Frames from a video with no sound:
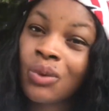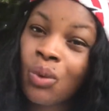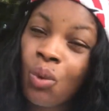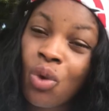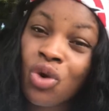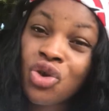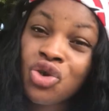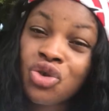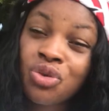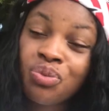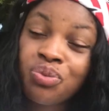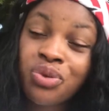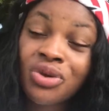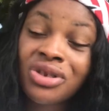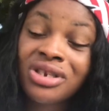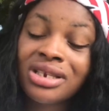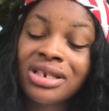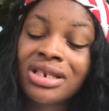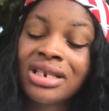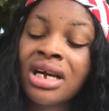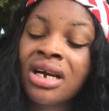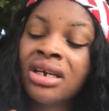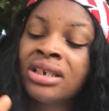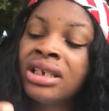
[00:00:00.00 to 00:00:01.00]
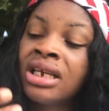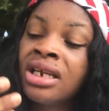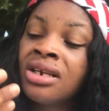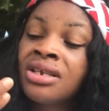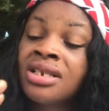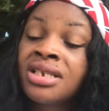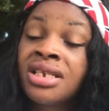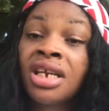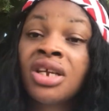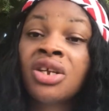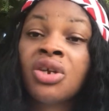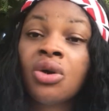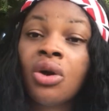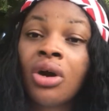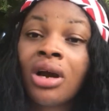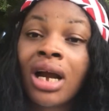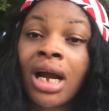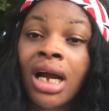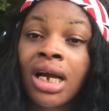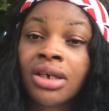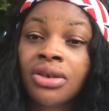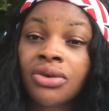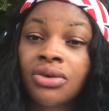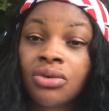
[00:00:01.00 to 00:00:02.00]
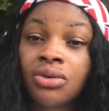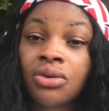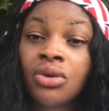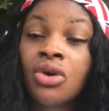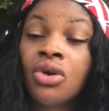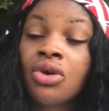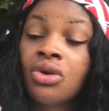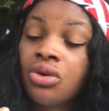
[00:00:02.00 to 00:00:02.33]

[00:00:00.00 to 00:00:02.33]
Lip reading: Once you put it down, then you take your candle,